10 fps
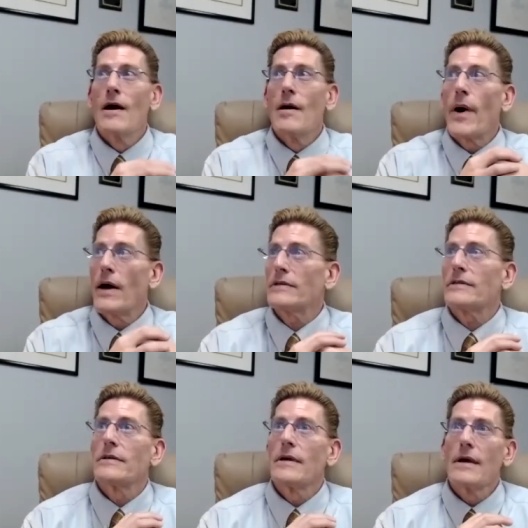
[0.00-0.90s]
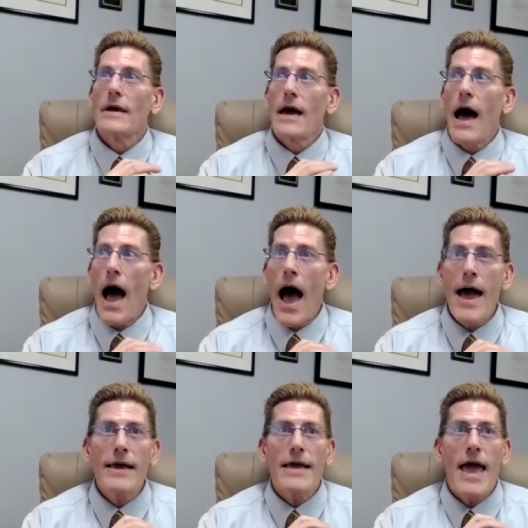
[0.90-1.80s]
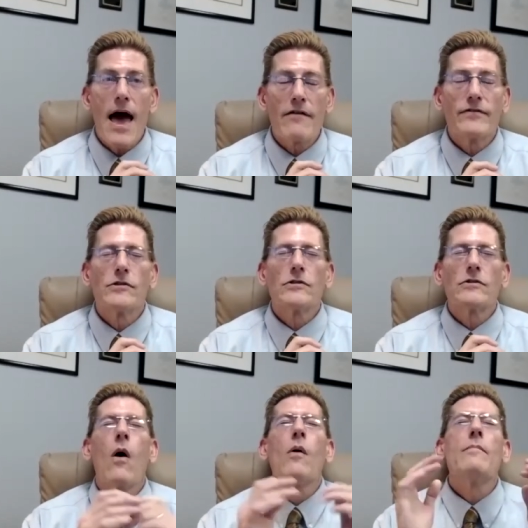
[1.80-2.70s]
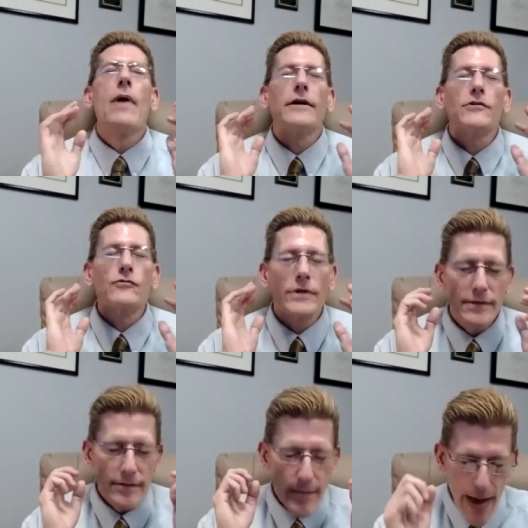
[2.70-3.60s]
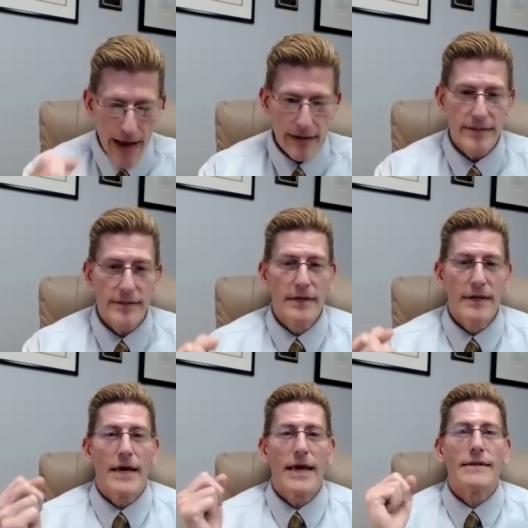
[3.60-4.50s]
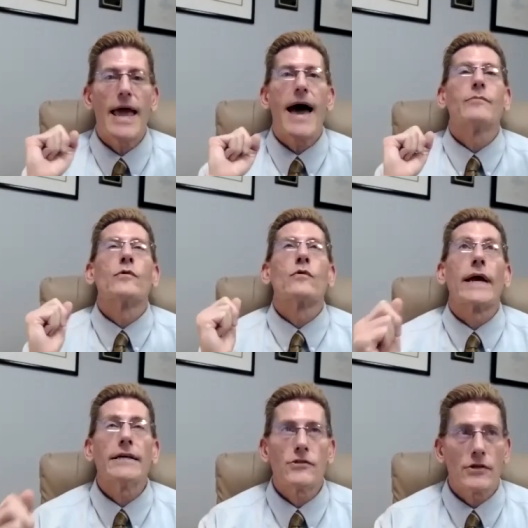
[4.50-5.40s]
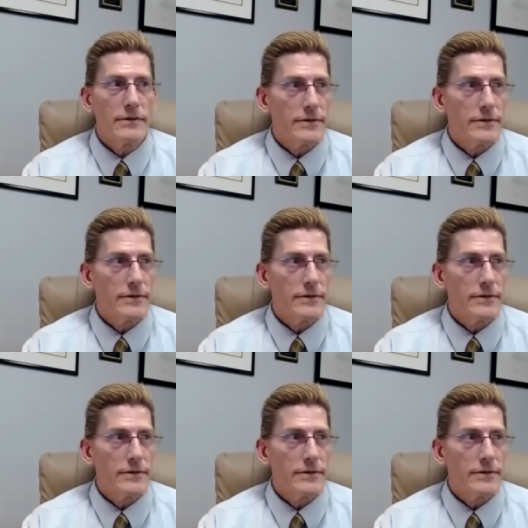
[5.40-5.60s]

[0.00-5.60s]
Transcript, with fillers: but I have so much respect and admiration.